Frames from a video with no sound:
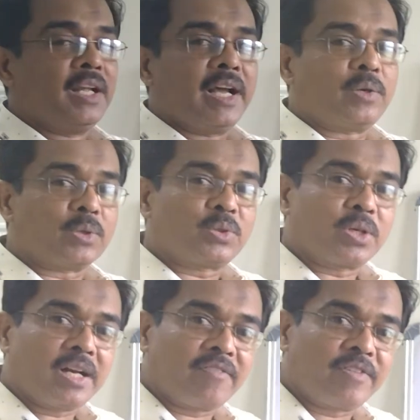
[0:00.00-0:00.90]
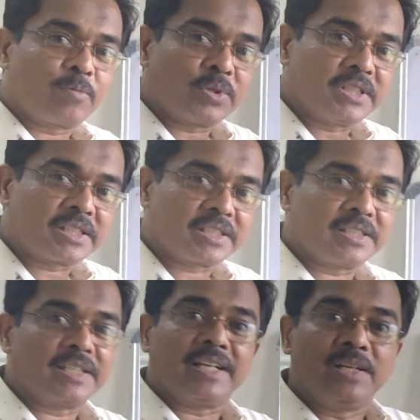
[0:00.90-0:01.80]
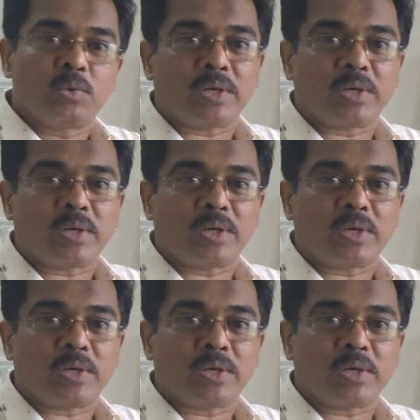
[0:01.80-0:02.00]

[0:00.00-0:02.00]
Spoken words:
an orthographic projection into